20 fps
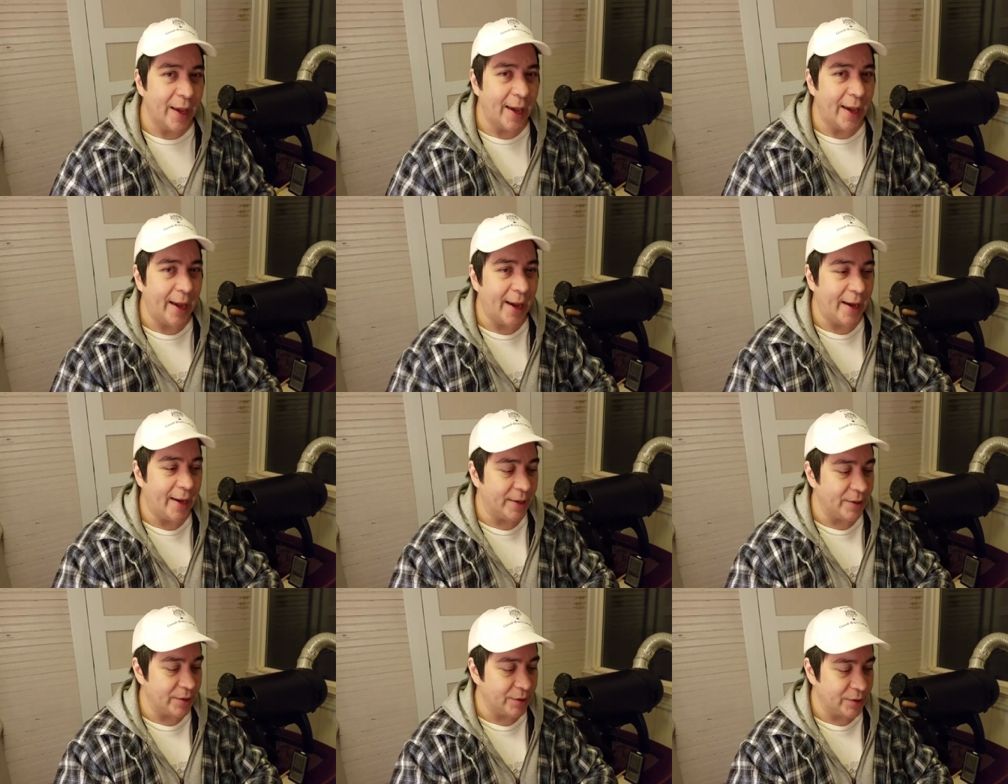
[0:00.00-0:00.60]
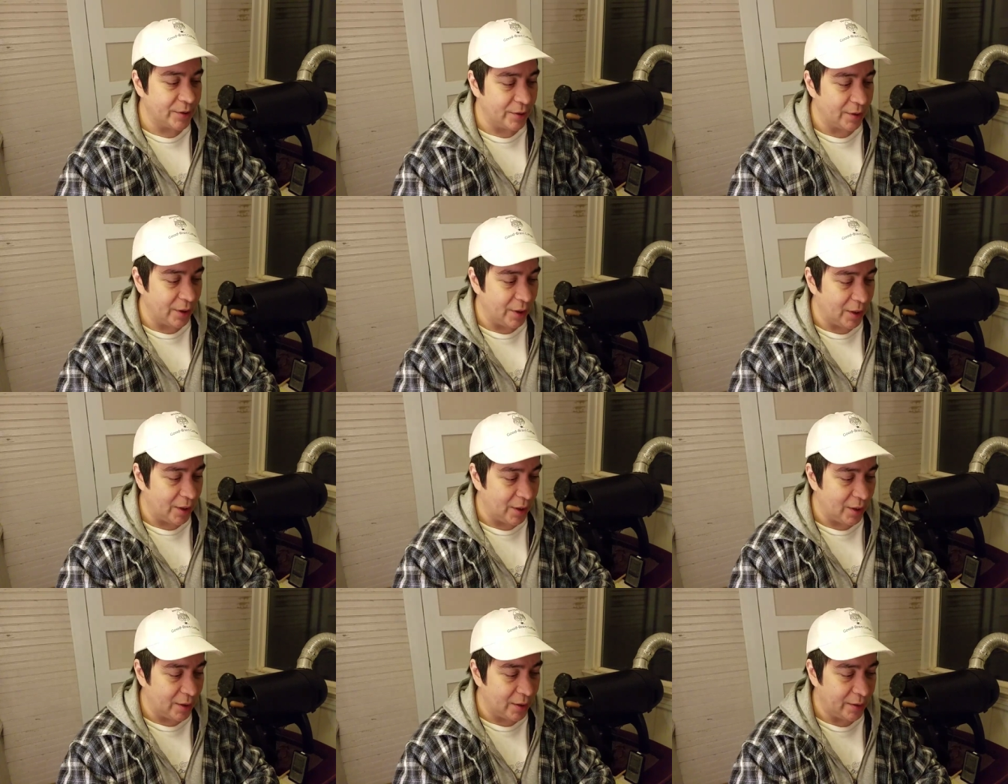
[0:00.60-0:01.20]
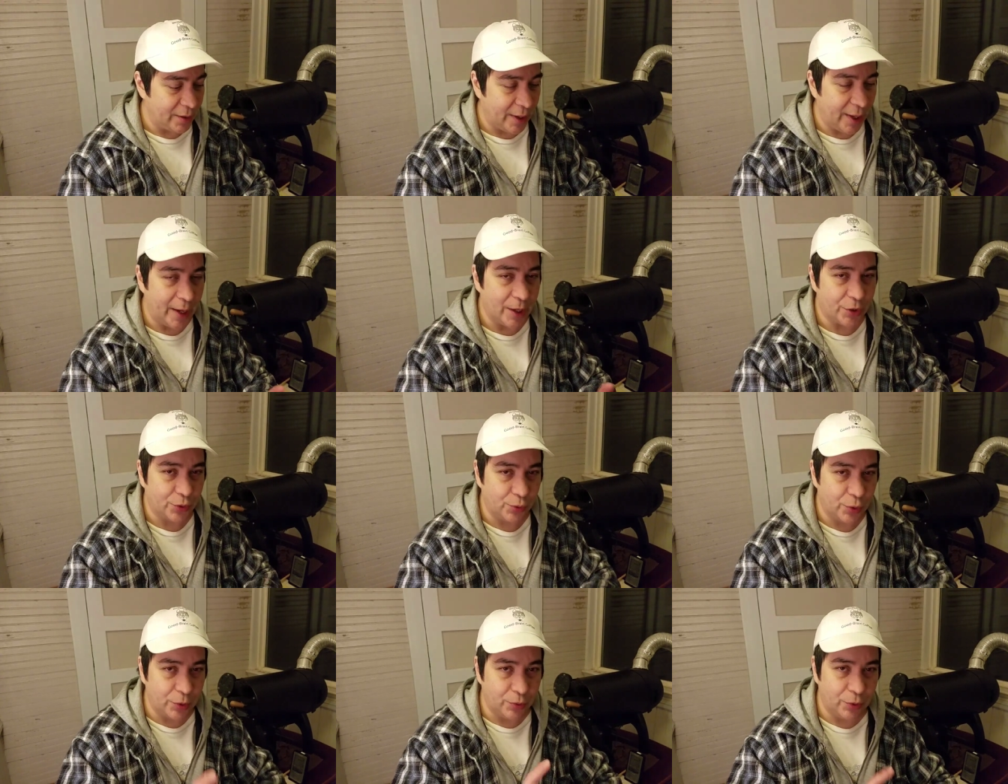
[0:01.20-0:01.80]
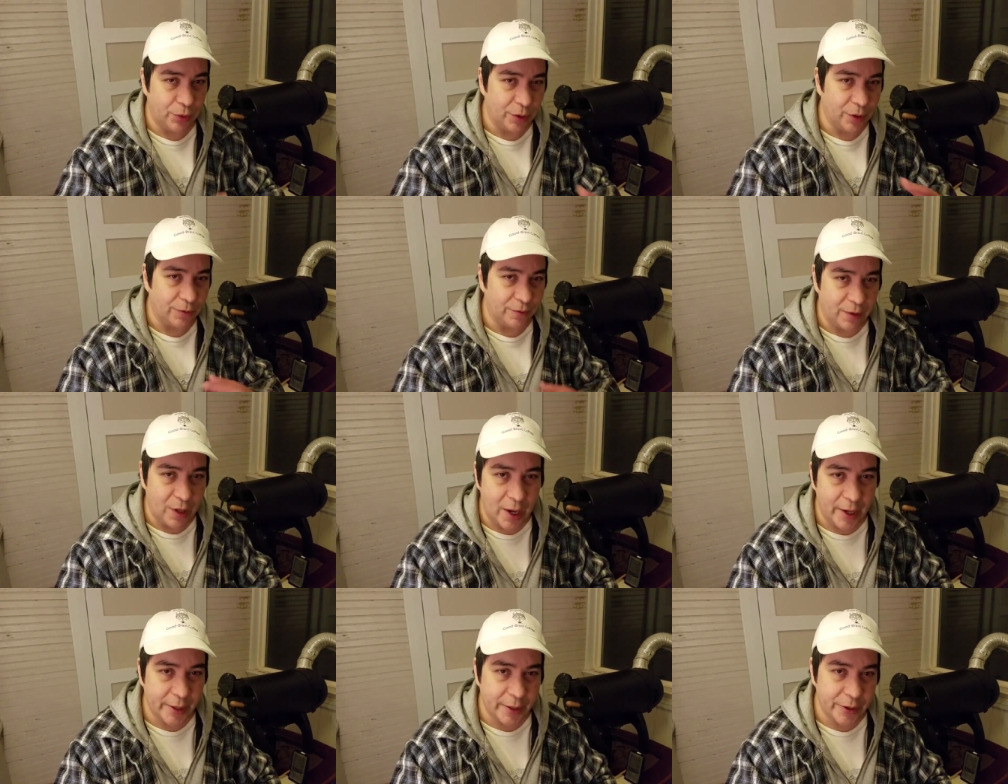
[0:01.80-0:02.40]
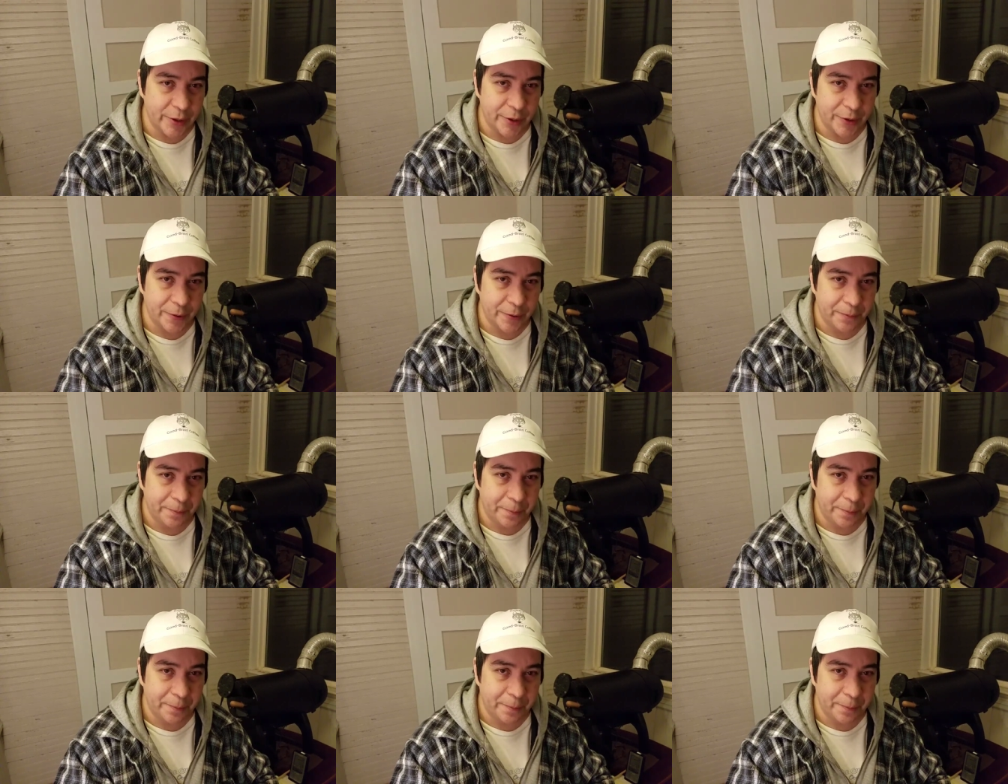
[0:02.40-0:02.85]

as uh, as we would have liked,